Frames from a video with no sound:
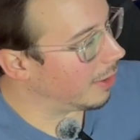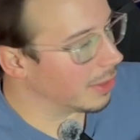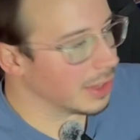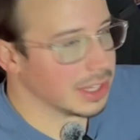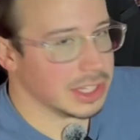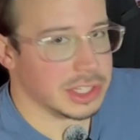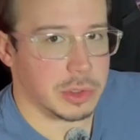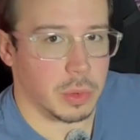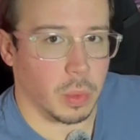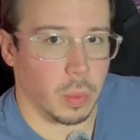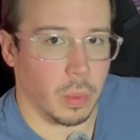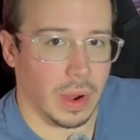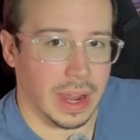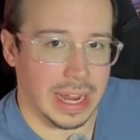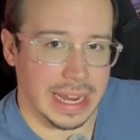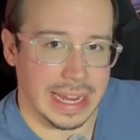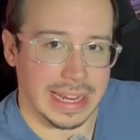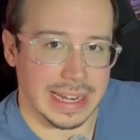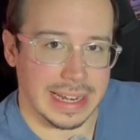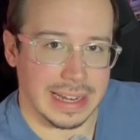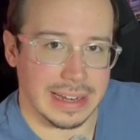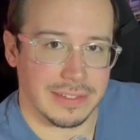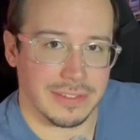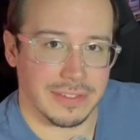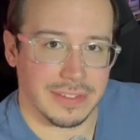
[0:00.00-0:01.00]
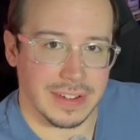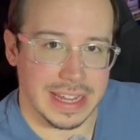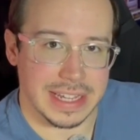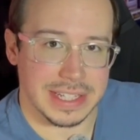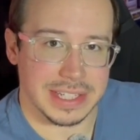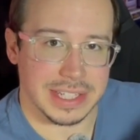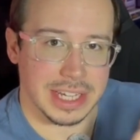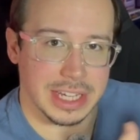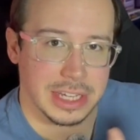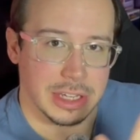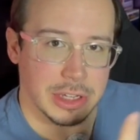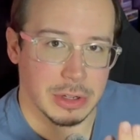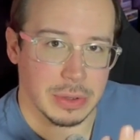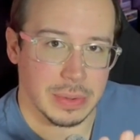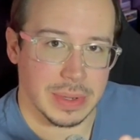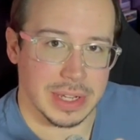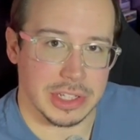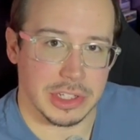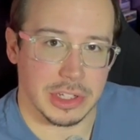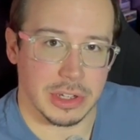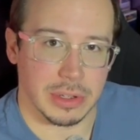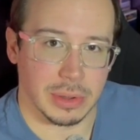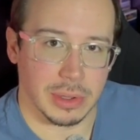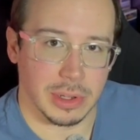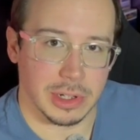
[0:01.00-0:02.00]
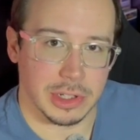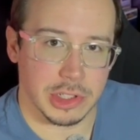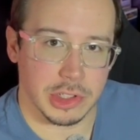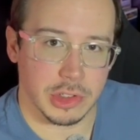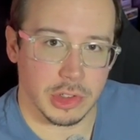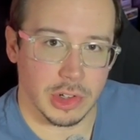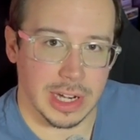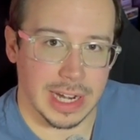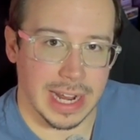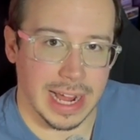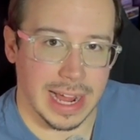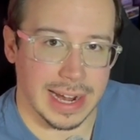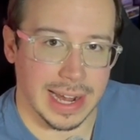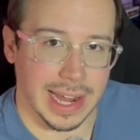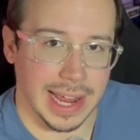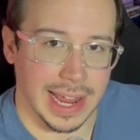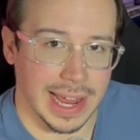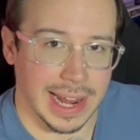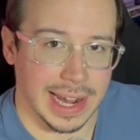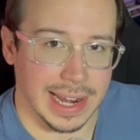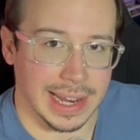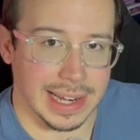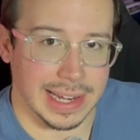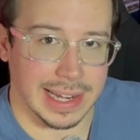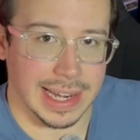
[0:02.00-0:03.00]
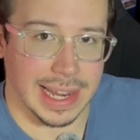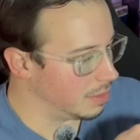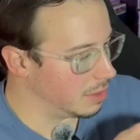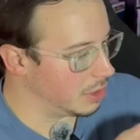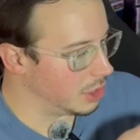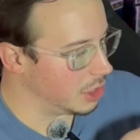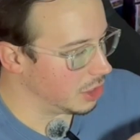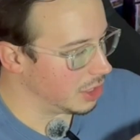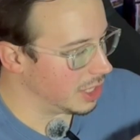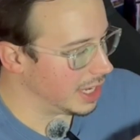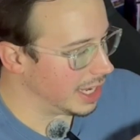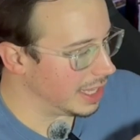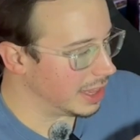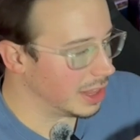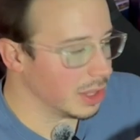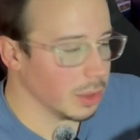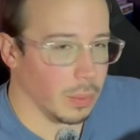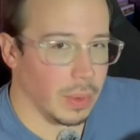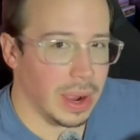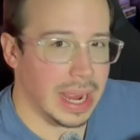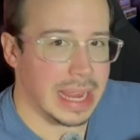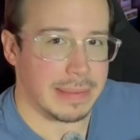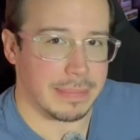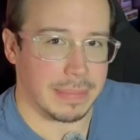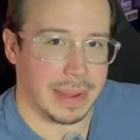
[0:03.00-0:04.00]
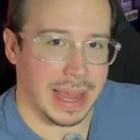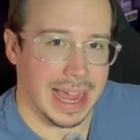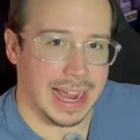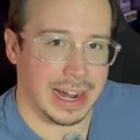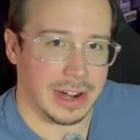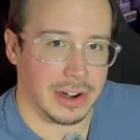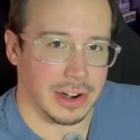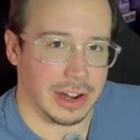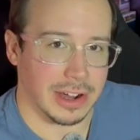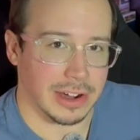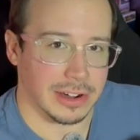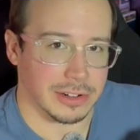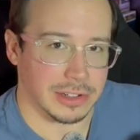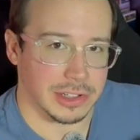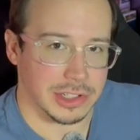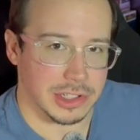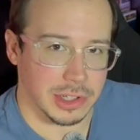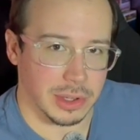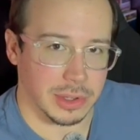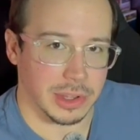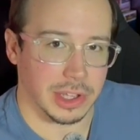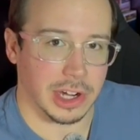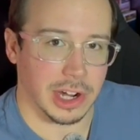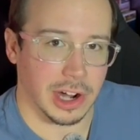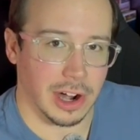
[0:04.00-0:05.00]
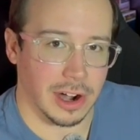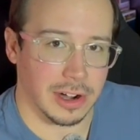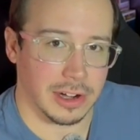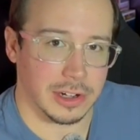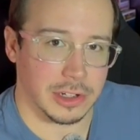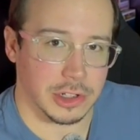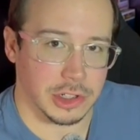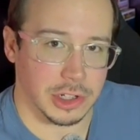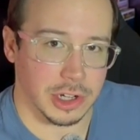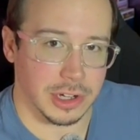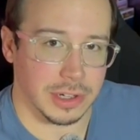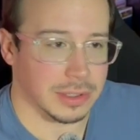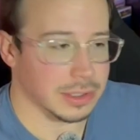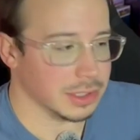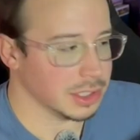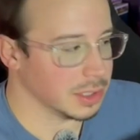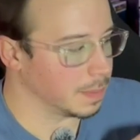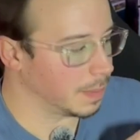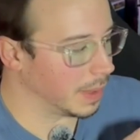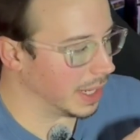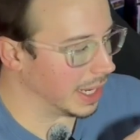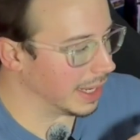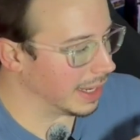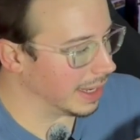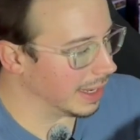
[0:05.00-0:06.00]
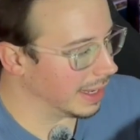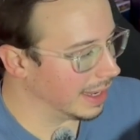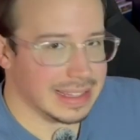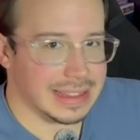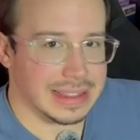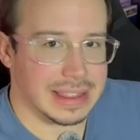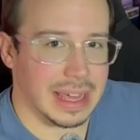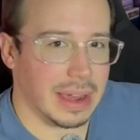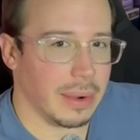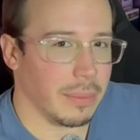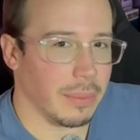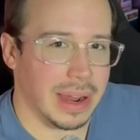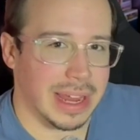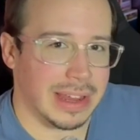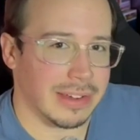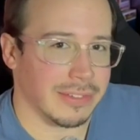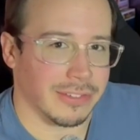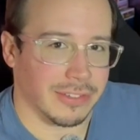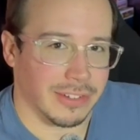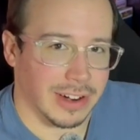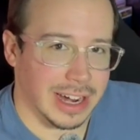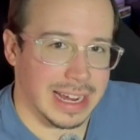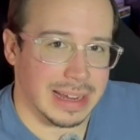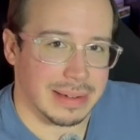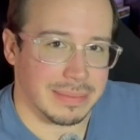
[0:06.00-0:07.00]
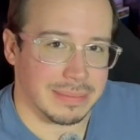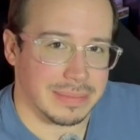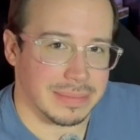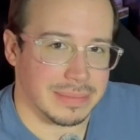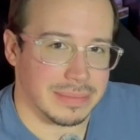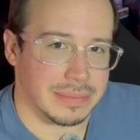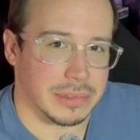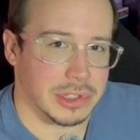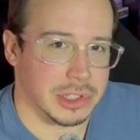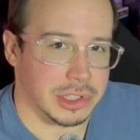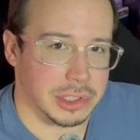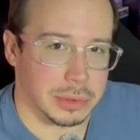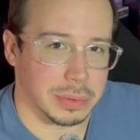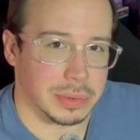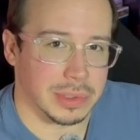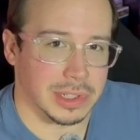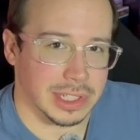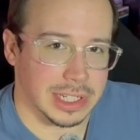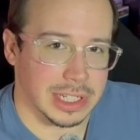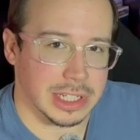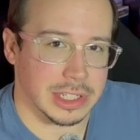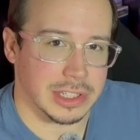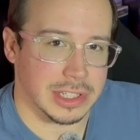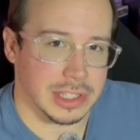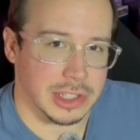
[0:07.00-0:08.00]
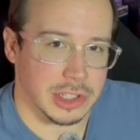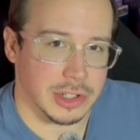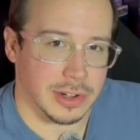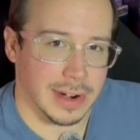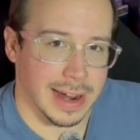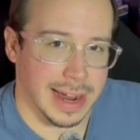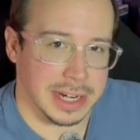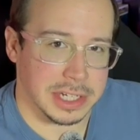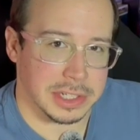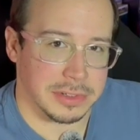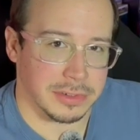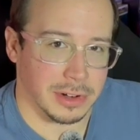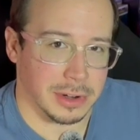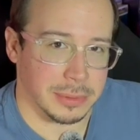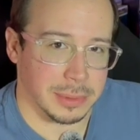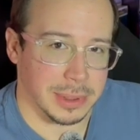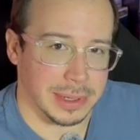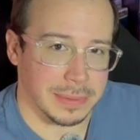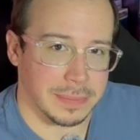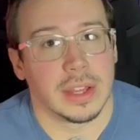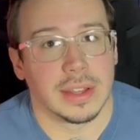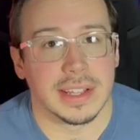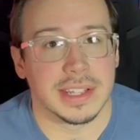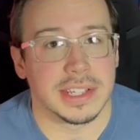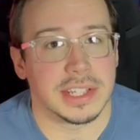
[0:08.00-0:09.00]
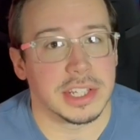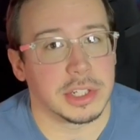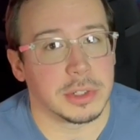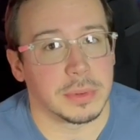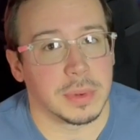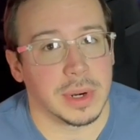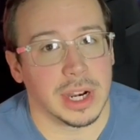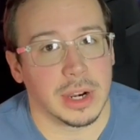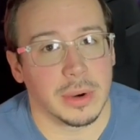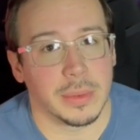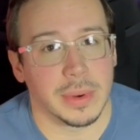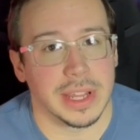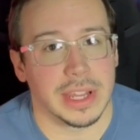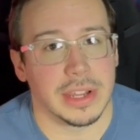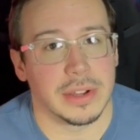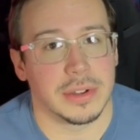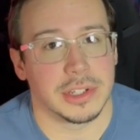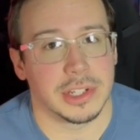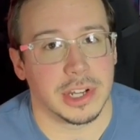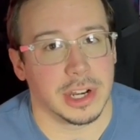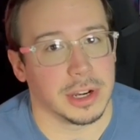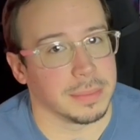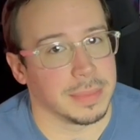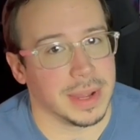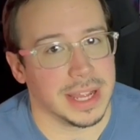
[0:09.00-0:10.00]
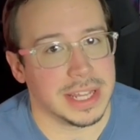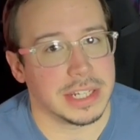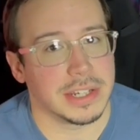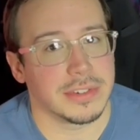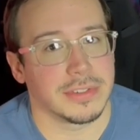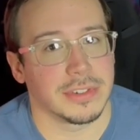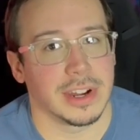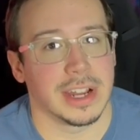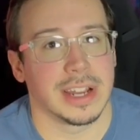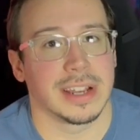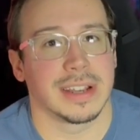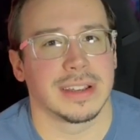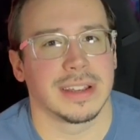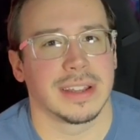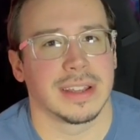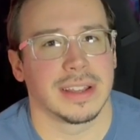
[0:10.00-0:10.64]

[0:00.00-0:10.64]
this white facing you as you look straight on at it. You need the white background so the card shows, but that white frame just really distracts from it. This is where we use our best friend,